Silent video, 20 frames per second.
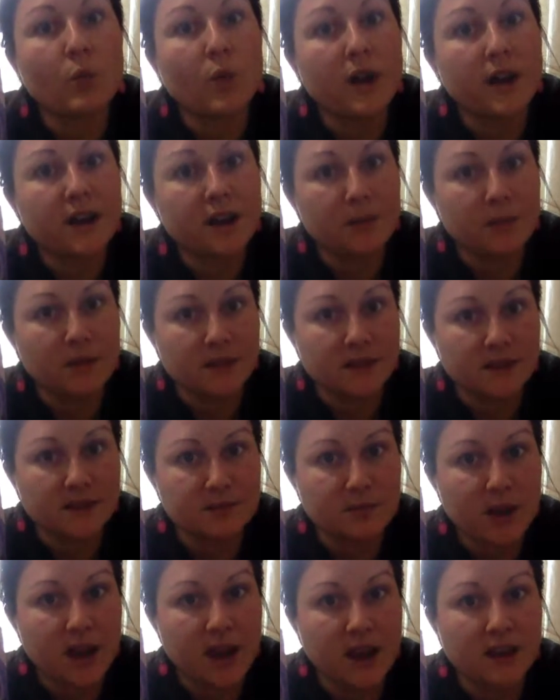when I'm in this
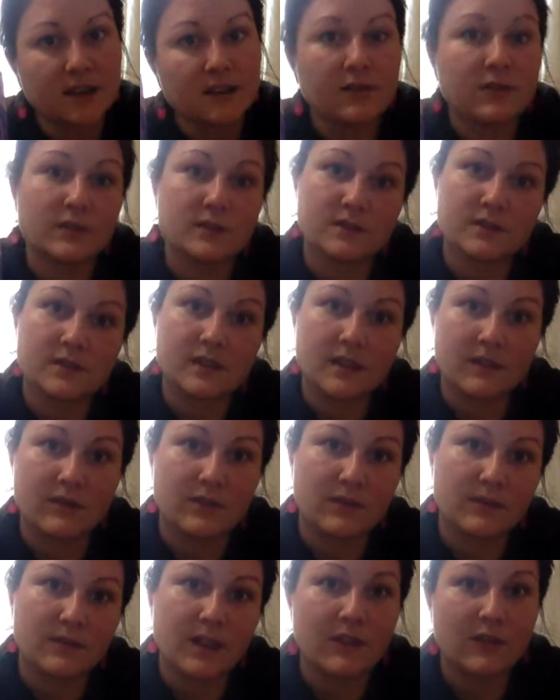pain
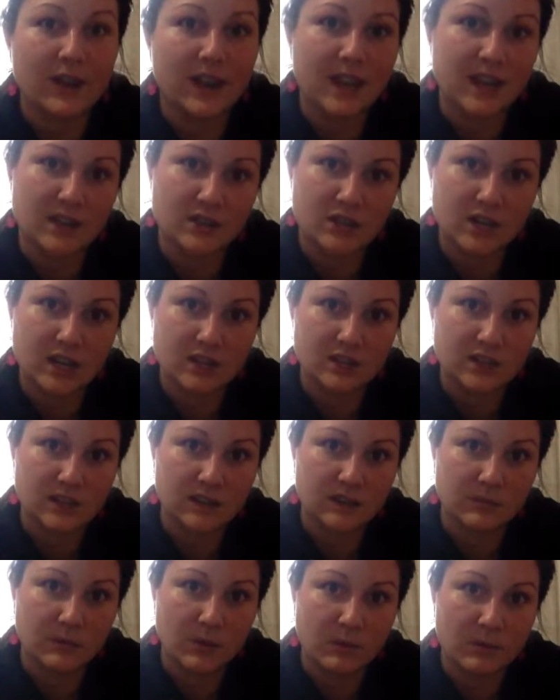if I can't change it
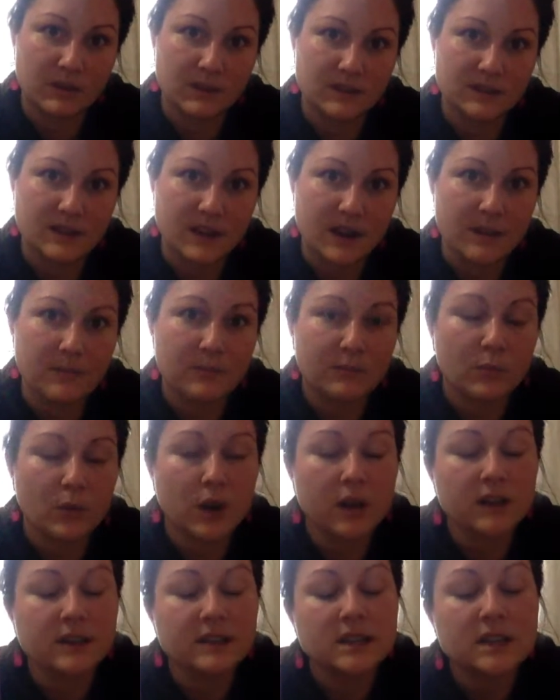at the moment in time,
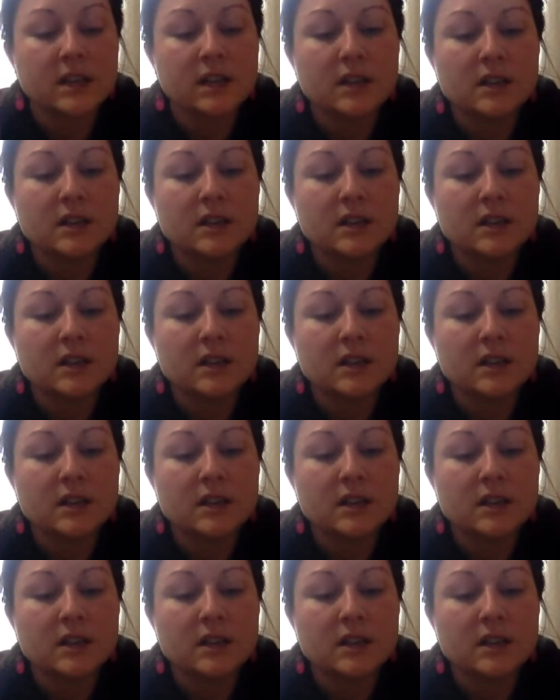right?